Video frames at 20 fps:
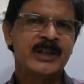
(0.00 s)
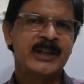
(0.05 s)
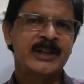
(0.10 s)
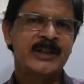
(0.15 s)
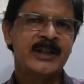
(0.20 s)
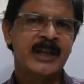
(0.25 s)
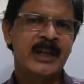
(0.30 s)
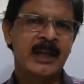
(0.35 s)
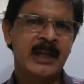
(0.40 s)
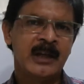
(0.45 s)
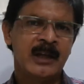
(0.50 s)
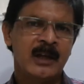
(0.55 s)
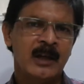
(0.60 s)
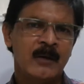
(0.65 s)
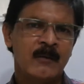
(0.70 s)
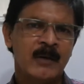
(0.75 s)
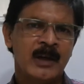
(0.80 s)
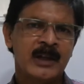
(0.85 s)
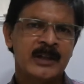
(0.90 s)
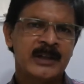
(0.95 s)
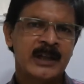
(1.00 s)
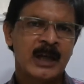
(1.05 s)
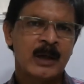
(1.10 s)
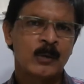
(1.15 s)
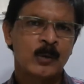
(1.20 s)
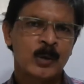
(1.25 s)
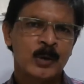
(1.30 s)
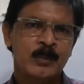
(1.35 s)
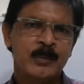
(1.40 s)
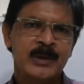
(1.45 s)
the day when there
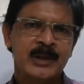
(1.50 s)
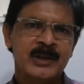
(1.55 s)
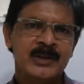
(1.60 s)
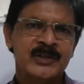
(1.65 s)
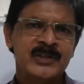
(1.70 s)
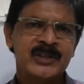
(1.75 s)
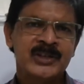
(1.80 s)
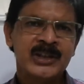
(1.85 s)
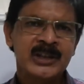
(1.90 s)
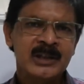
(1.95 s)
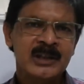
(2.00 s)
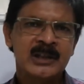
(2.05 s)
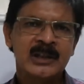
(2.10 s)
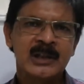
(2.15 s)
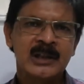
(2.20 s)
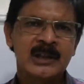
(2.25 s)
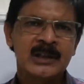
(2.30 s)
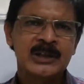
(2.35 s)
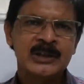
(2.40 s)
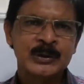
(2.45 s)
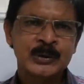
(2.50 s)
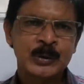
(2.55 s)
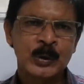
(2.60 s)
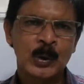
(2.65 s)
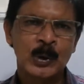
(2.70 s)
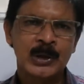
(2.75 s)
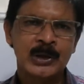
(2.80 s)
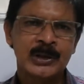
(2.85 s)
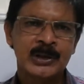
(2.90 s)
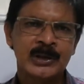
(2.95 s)
won't be a single
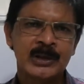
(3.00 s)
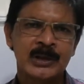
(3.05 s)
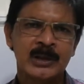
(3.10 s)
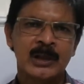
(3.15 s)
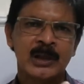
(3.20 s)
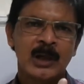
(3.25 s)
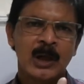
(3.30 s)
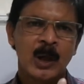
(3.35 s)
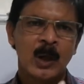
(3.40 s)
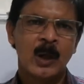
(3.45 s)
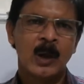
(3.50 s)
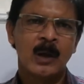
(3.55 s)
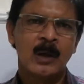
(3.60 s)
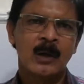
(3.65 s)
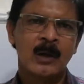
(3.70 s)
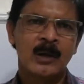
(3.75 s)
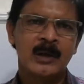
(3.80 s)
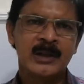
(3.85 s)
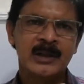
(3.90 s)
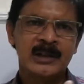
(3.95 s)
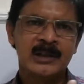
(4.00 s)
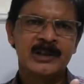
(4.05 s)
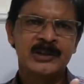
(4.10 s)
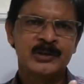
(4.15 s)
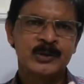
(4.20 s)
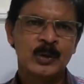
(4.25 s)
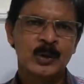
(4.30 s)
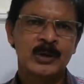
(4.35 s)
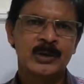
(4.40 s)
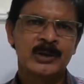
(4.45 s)
soldier, English
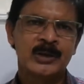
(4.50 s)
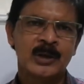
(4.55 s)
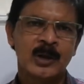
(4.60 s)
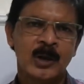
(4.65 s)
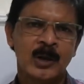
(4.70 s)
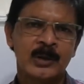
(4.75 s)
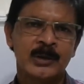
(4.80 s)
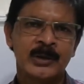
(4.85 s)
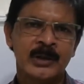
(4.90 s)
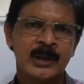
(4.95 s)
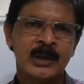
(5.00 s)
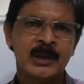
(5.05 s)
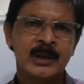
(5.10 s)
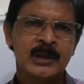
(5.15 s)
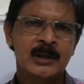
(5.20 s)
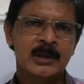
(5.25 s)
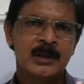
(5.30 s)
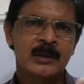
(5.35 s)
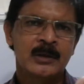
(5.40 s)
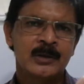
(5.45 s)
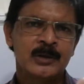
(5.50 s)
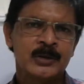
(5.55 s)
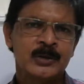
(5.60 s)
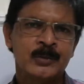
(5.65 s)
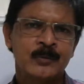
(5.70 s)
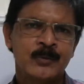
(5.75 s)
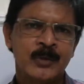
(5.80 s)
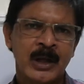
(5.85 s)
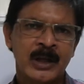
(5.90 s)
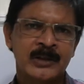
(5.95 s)
soldier on the
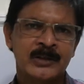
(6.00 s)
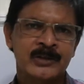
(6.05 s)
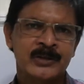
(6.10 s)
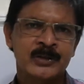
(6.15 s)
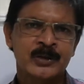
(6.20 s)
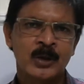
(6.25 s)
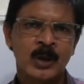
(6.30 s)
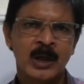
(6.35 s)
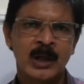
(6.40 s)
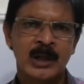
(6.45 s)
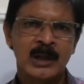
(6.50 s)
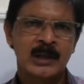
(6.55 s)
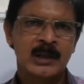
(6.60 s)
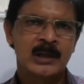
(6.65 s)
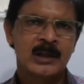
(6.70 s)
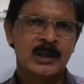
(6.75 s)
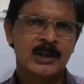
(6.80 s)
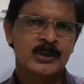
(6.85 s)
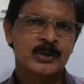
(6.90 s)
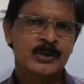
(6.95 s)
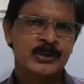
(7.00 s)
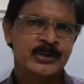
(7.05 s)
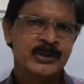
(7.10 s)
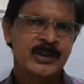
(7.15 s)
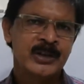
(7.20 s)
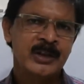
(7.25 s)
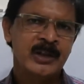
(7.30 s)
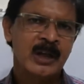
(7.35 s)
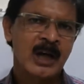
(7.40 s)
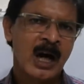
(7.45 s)
French soil. So
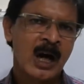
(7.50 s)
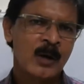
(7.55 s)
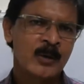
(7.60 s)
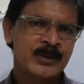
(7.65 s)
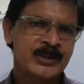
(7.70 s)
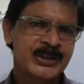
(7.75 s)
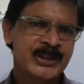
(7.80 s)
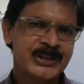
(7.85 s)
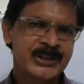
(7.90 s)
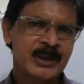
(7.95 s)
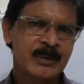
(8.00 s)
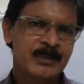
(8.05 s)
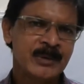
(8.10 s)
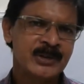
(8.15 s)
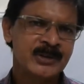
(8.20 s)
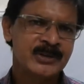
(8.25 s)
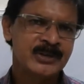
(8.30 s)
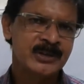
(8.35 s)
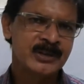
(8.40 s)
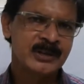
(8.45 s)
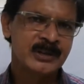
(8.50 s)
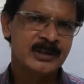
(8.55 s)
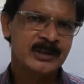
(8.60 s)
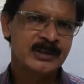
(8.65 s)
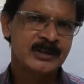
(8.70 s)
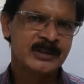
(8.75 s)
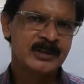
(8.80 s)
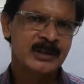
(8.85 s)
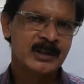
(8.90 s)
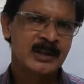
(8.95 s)
see how determined she
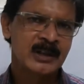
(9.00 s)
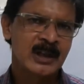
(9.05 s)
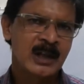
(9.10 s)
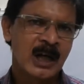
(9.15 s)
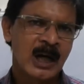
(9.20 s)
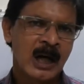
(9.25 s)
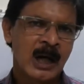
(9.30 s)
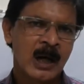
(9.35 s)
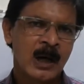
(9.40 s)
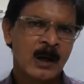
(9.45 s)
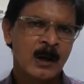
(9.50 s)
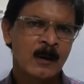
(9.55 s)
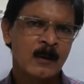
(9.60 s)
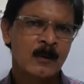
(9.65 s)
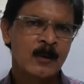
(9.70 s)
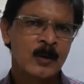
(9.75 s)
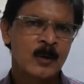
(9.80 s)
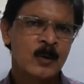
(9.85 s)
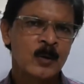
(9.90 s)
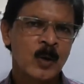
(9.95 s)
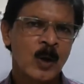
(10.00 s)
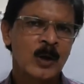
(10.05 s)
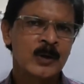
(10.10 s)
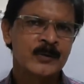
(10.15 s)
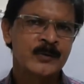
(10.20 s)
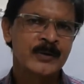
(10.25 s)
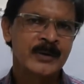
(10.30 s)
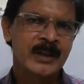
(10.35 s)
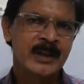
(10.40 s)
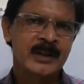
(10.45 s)
is, how
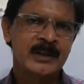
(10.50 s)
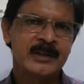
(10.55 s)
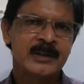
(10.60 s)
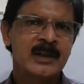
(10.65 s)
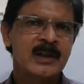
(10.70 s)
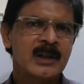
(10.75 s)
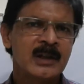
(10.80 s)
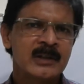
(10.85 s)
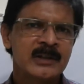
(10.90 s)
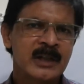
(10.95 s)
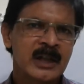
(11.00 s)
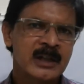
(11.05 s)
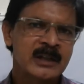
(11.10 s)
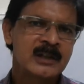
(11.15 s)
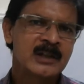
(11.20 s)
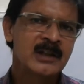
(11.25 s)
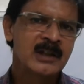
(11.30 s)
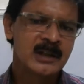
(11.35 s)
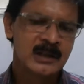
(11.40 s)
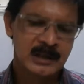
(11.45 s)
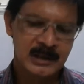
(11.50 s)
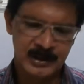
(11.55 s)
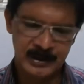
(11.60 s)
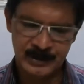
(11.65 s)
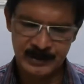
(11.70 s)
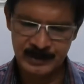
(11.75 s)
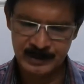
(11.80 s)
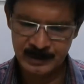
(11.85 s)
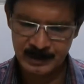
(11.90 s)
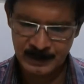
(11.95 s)
confident that girl is.